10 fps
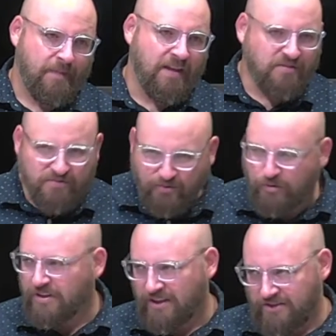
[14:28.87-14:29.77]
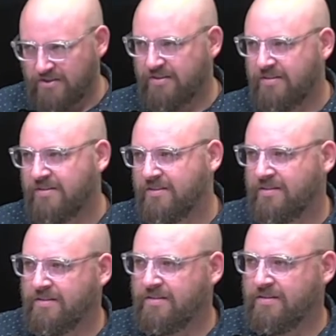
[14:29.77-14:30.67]
It's foolish
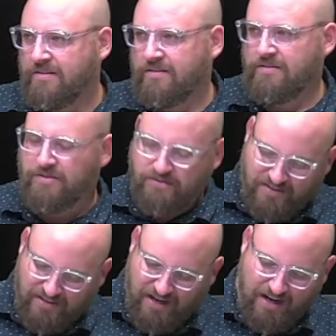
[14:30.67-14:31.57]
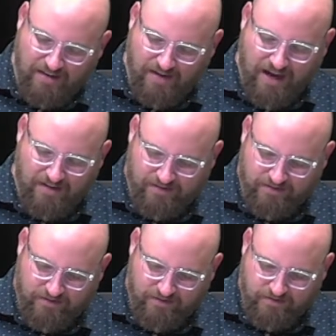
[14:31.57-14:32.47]
to deny that
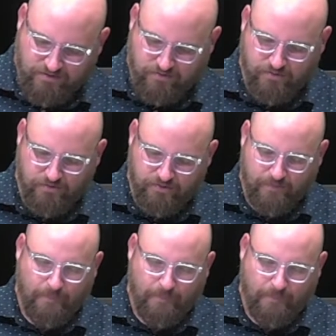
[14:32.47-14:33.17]
truth.